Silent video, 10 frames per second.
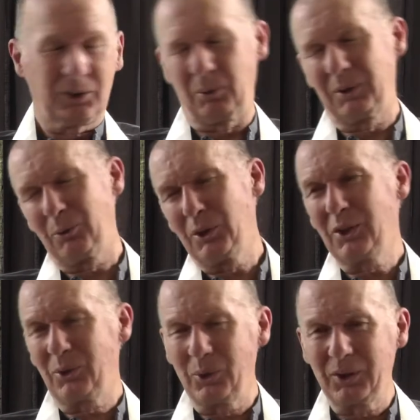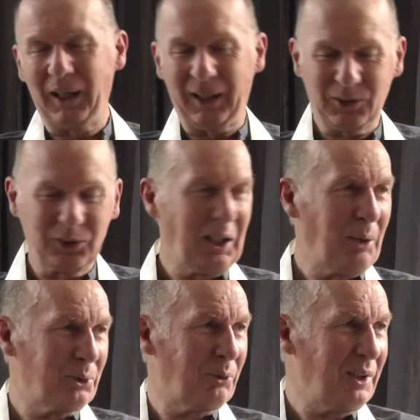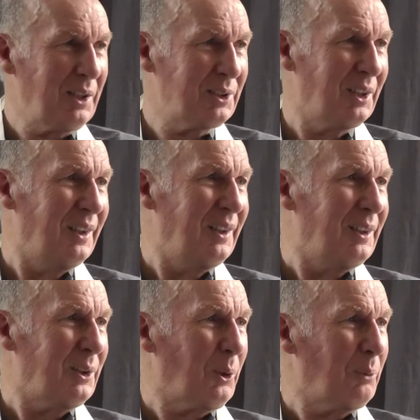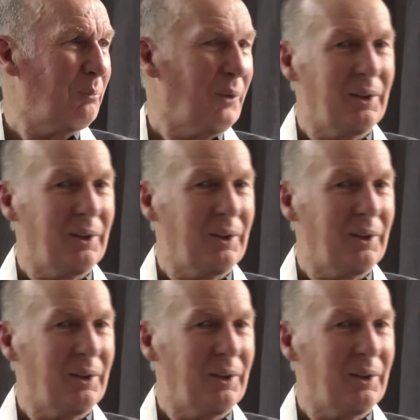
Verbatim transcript: So you're reading through the text and you have to read, you know,